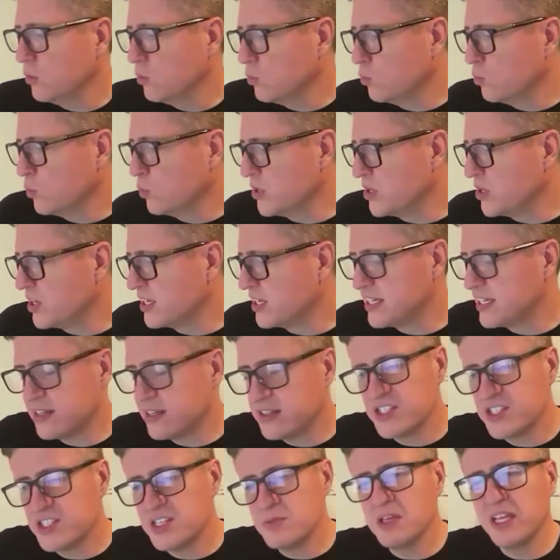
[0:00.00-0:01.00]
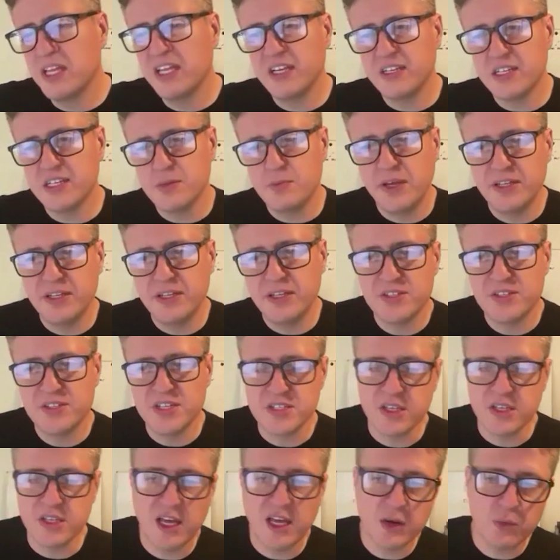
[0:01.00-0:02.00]
when you get down to simulating
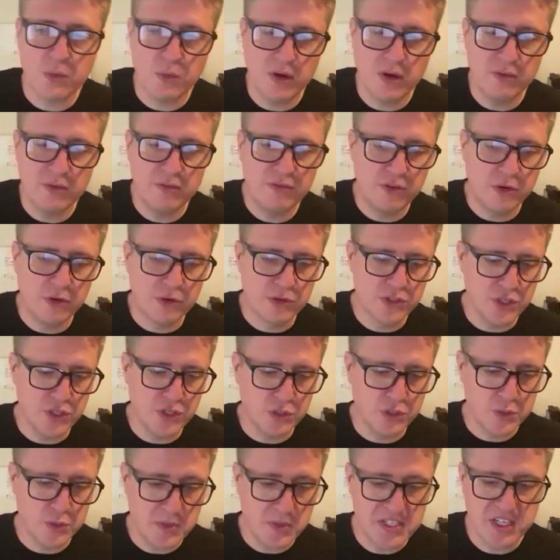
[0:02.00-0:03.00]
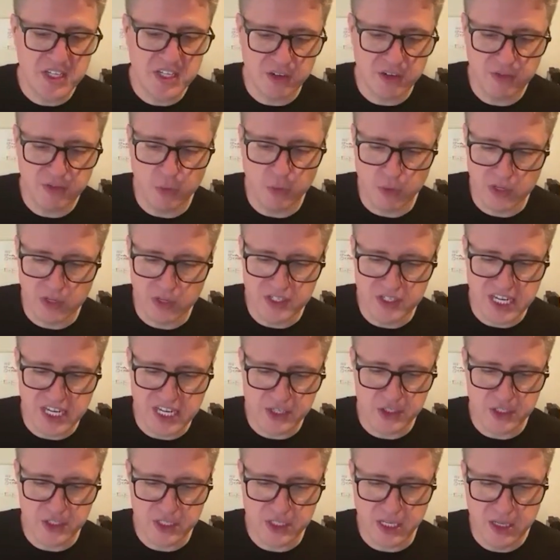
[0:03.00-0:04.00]
dependencies, a lot of what folks use SpeedScale for is
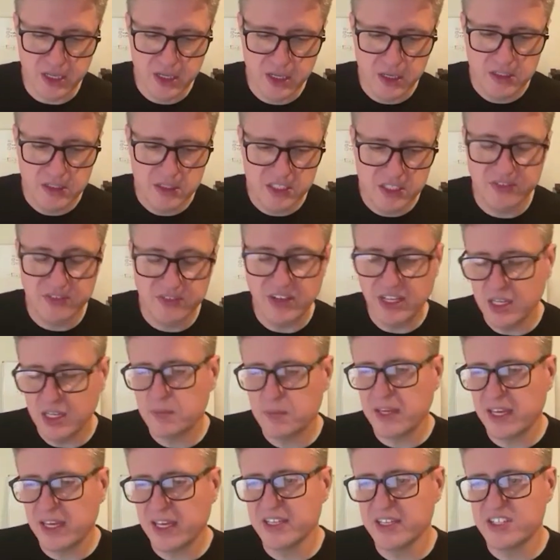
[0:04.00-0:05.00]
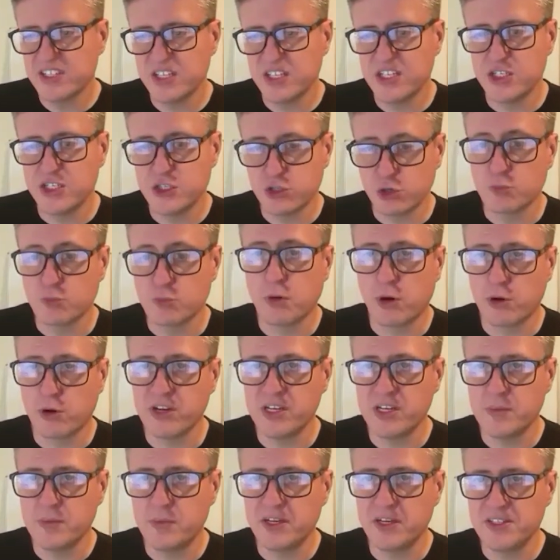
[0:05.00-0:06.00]
actually developing against these third
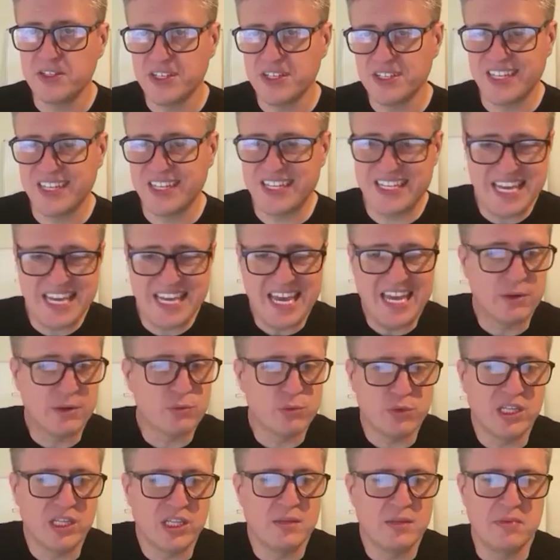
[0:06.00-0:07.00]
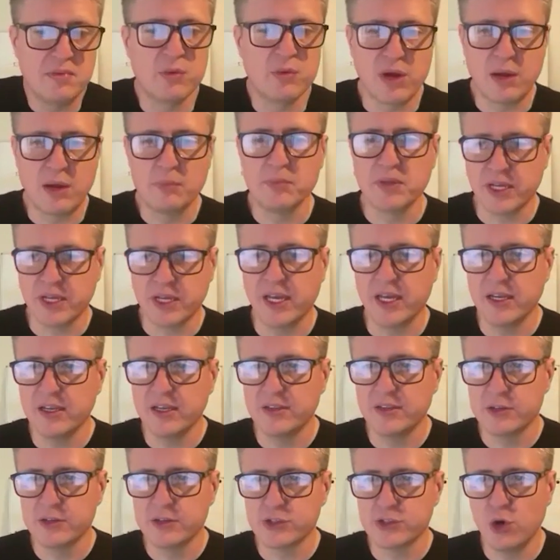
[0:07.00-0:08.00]
party dependencies that can't really be
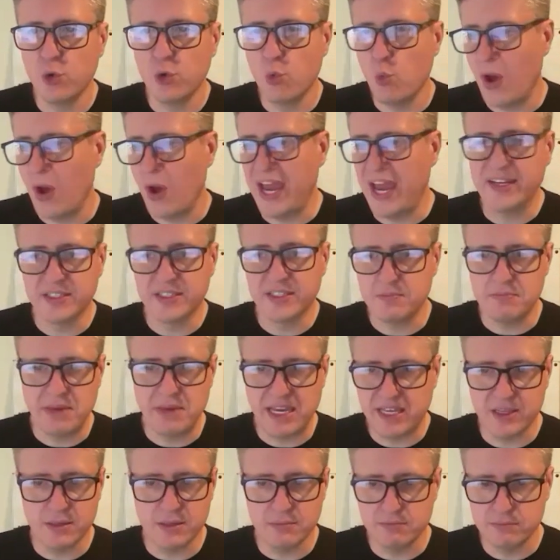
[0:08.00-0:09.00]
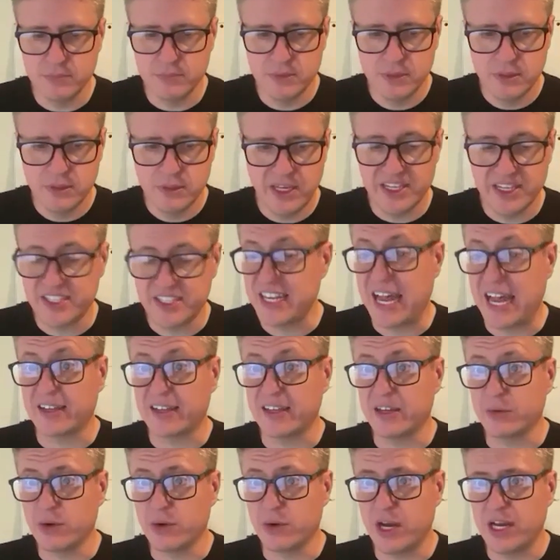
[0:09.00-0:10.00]
replicated. There's no way to make them
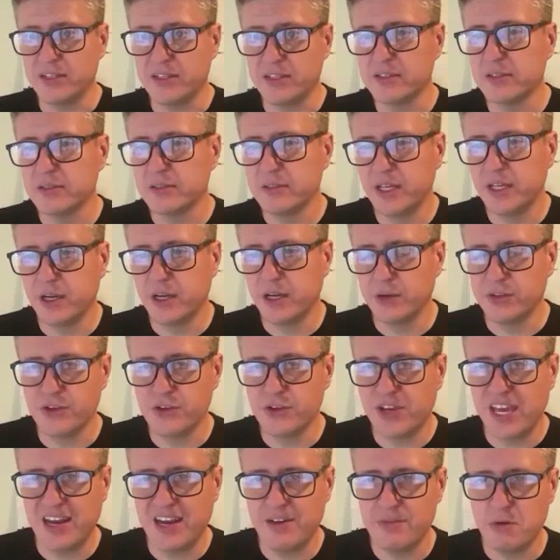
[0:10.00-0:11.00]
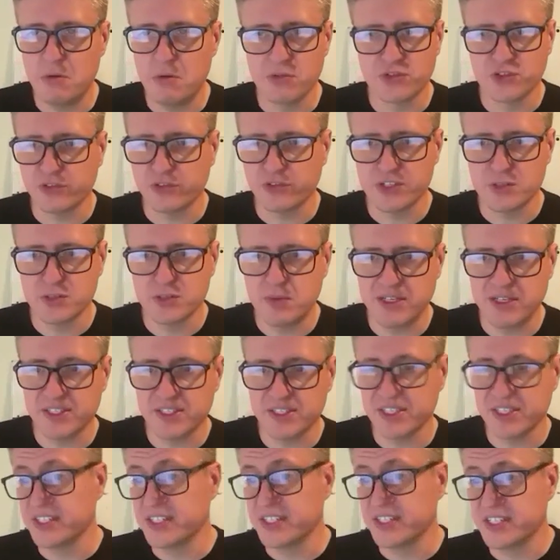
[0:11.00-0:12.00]
exactly right. You know, you can't have a service model
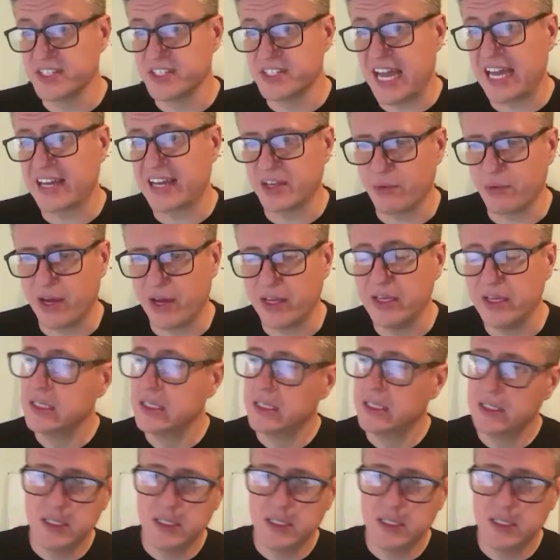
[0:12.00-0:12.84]
that is exactly right